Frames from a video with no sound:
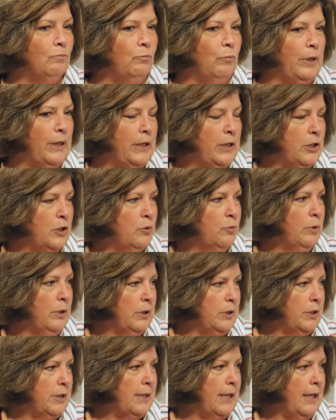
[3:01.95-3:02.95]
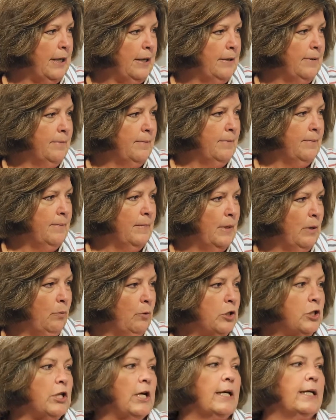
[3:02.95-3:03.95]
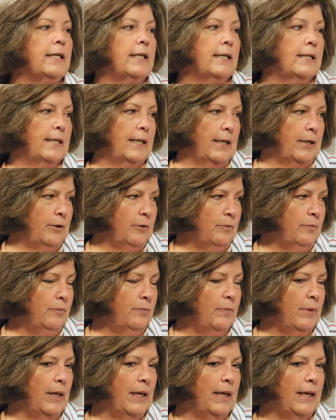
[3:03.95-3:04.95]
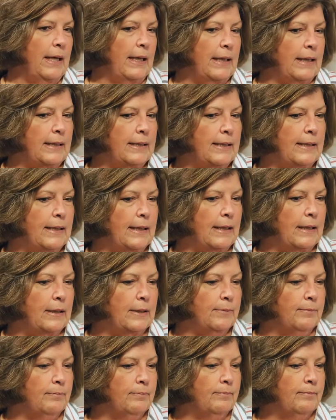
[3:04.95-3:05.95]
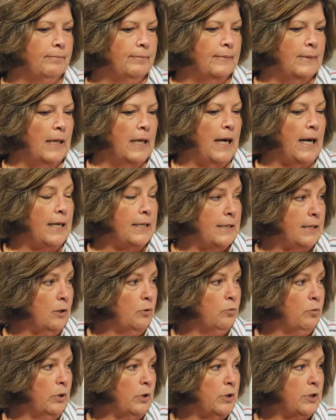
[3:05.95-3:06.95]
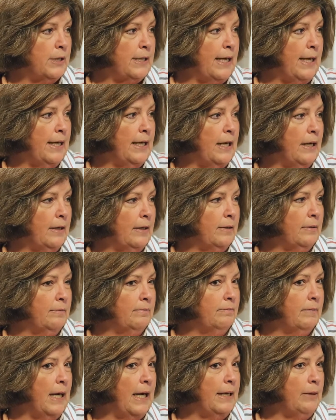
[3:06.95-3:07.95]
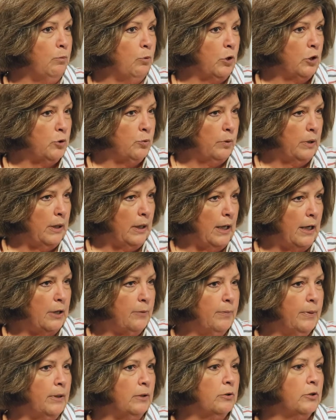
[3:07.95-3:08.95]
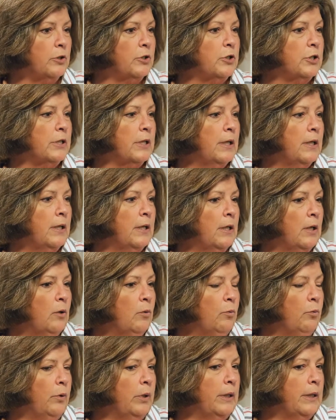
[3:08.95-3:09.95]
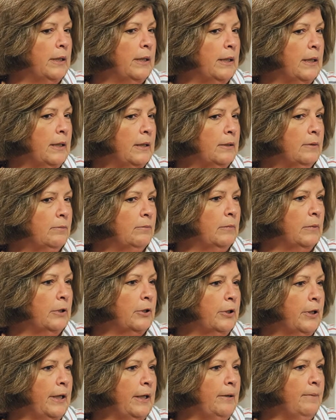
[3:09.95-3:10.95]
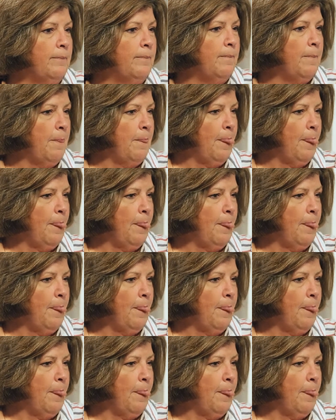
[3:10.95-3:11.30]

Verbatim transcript: went into real estate, which I did know, and um, I sold real estate, and I worked with a lot of builders with uh, learning